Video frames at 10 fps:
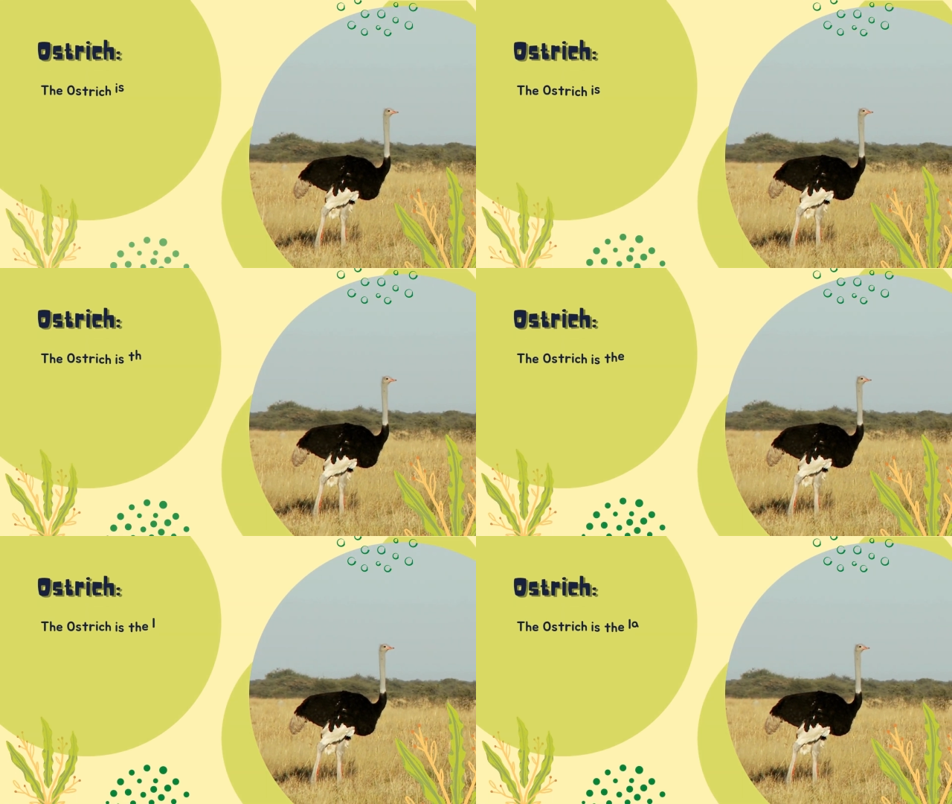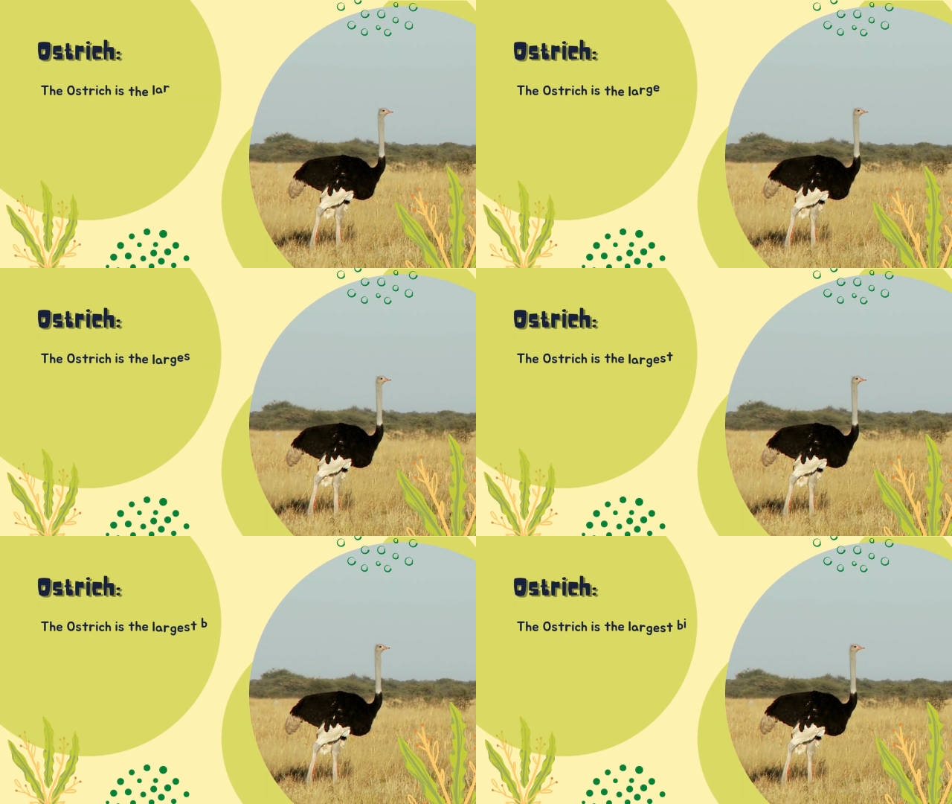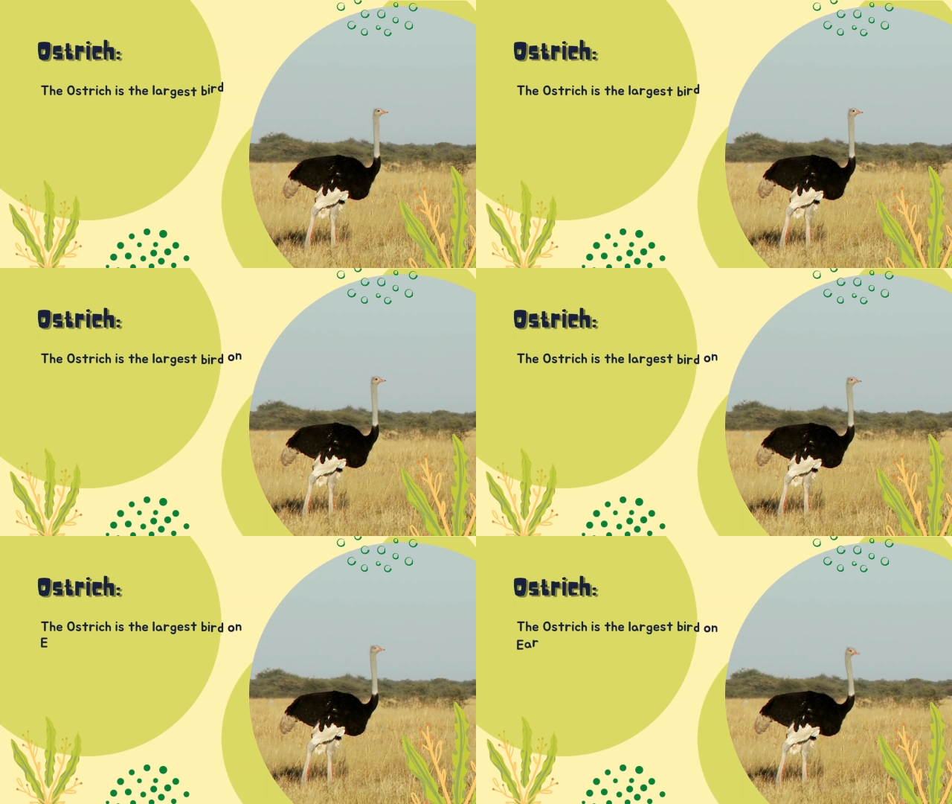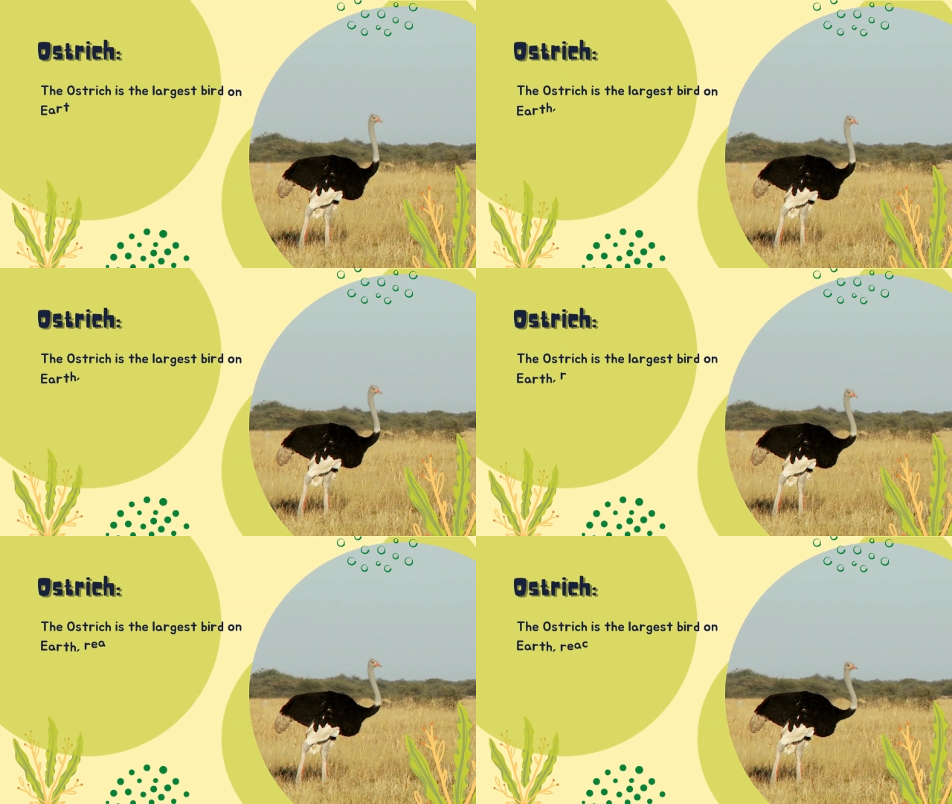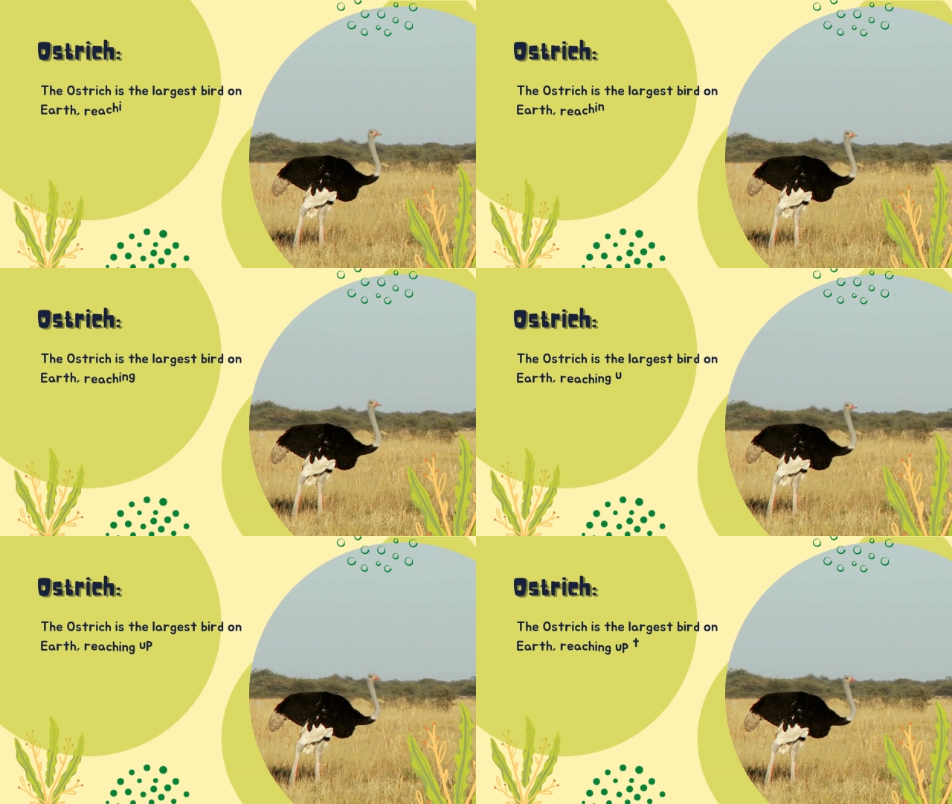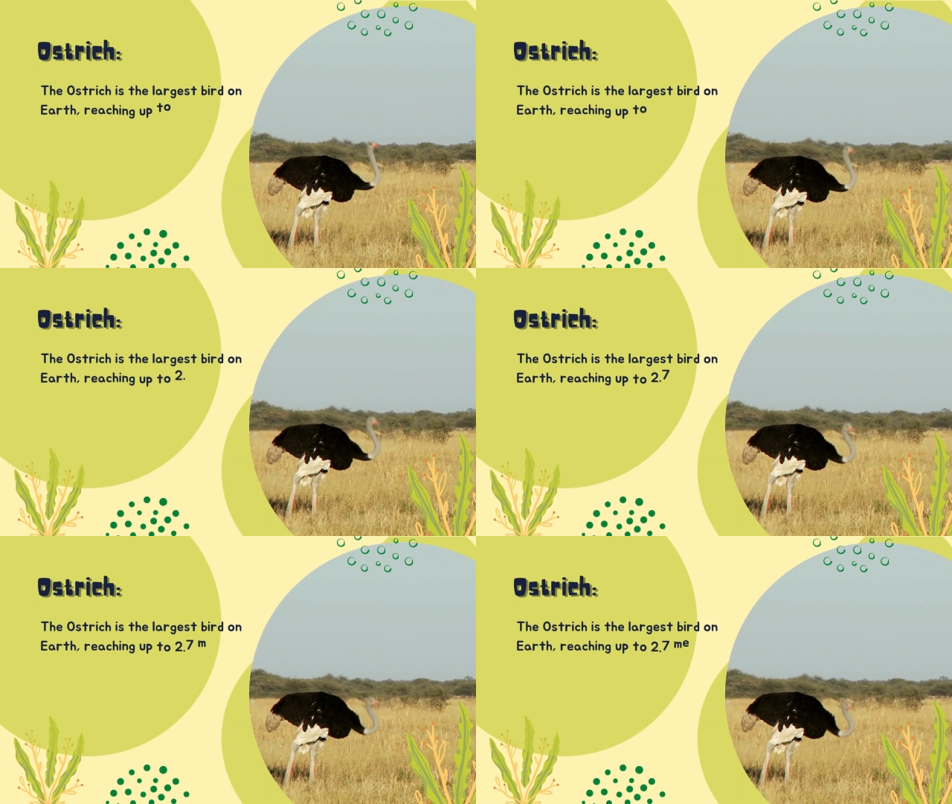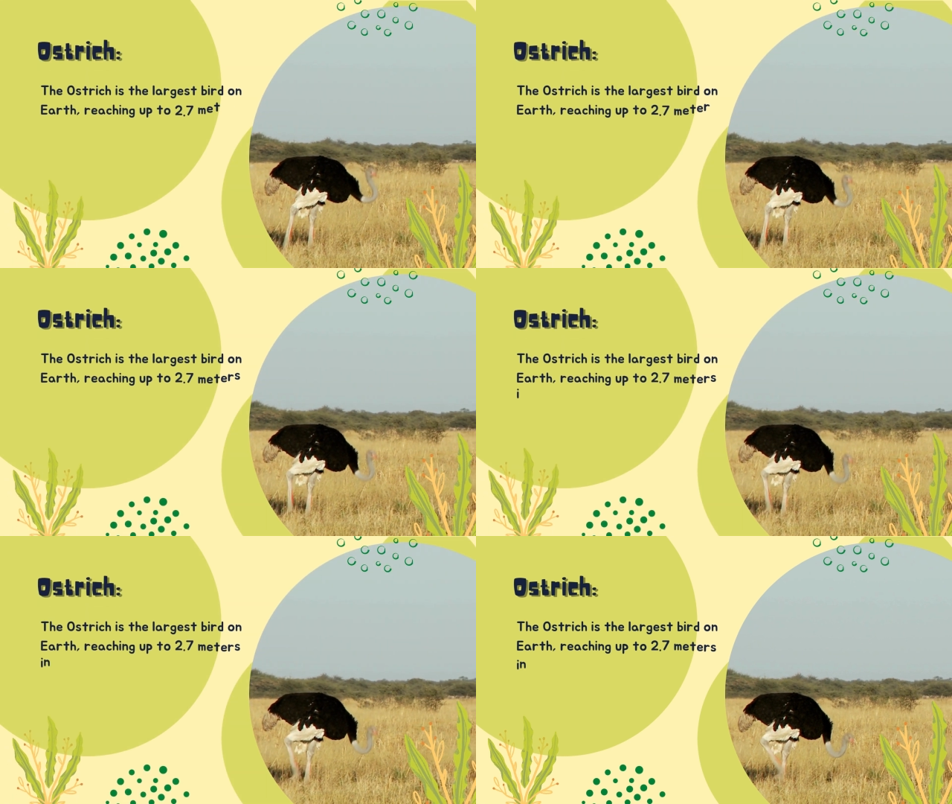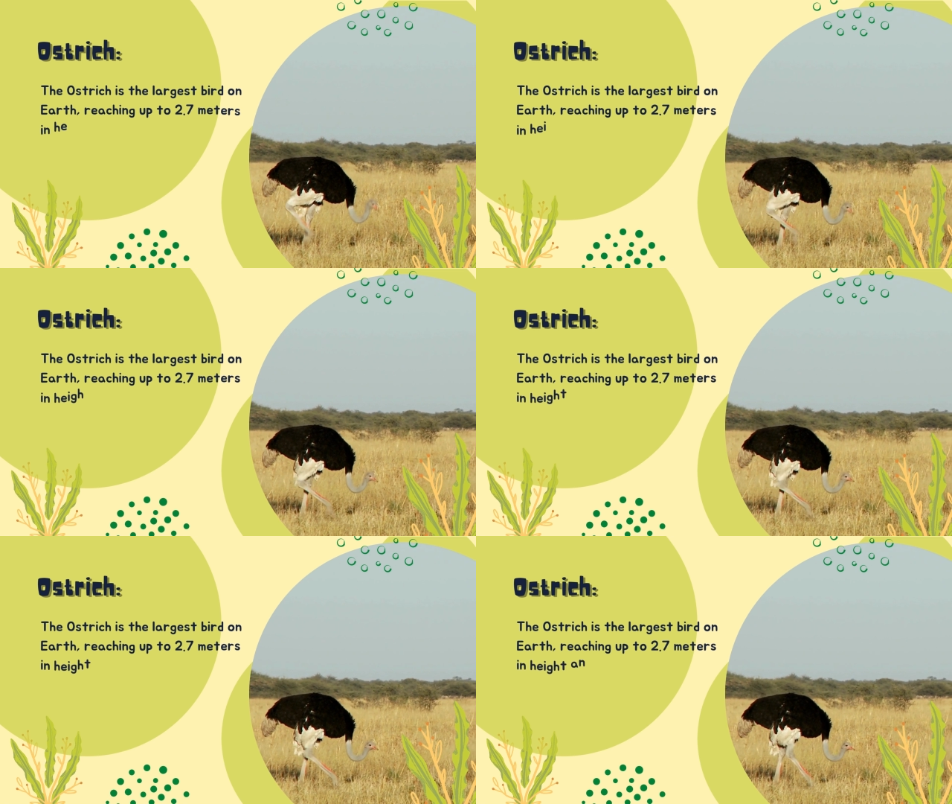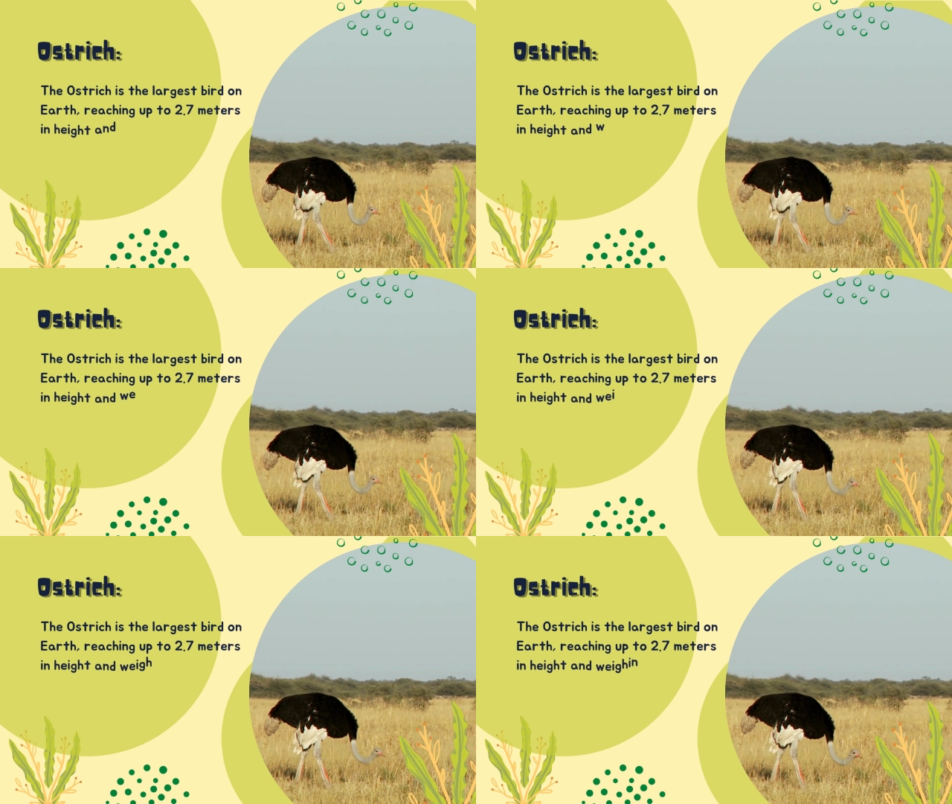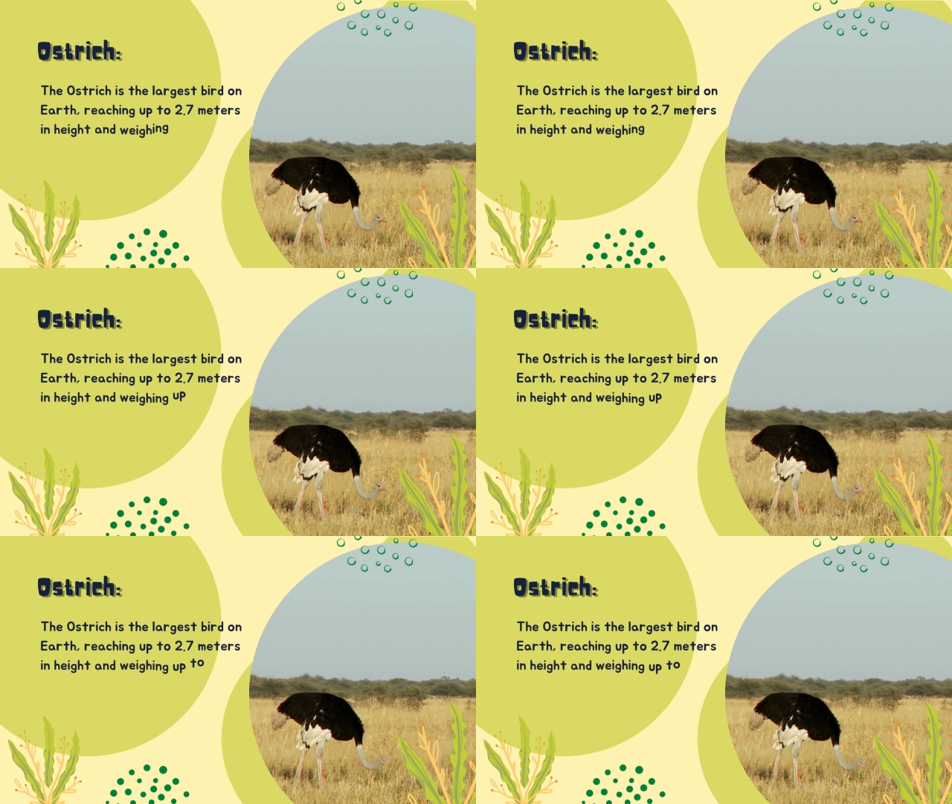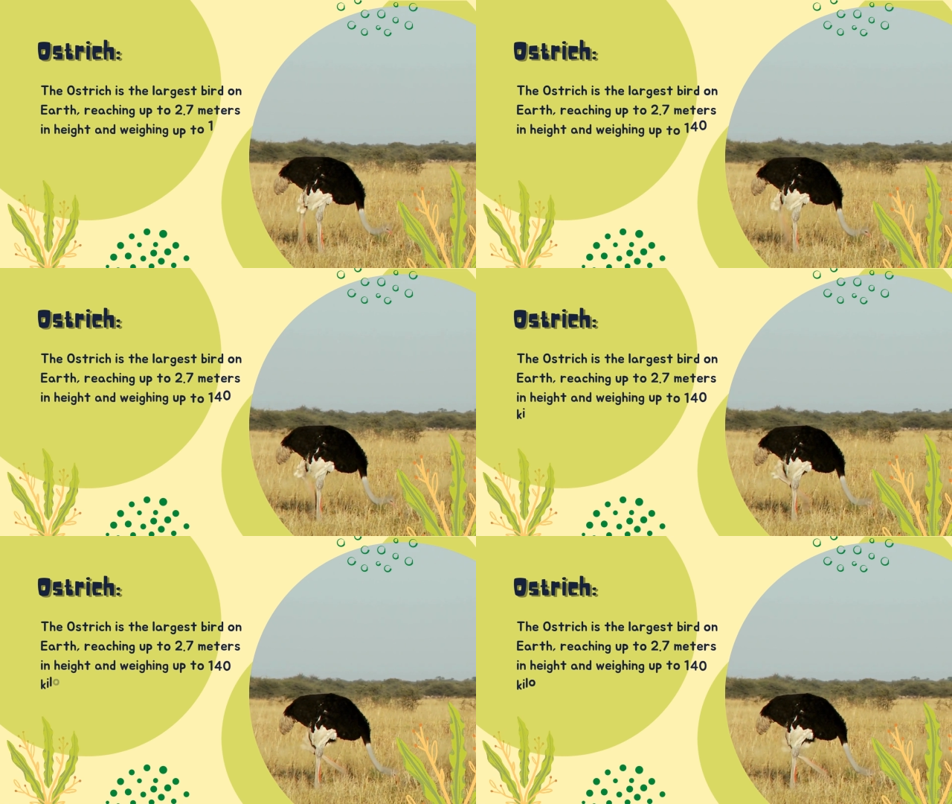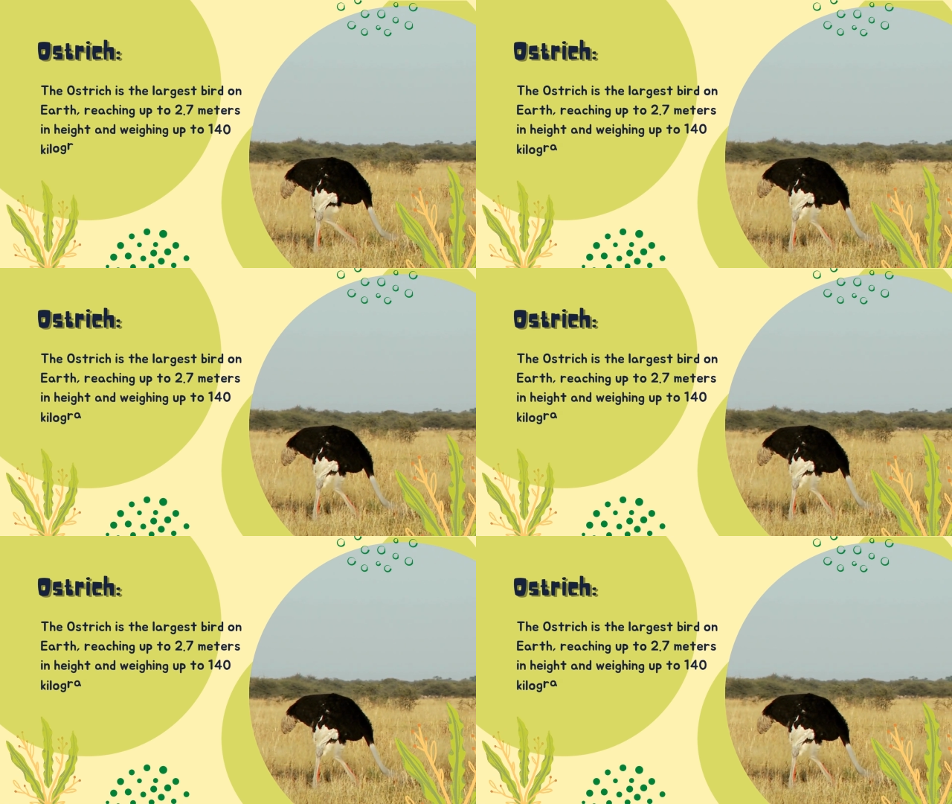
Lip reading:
(no speaker visible)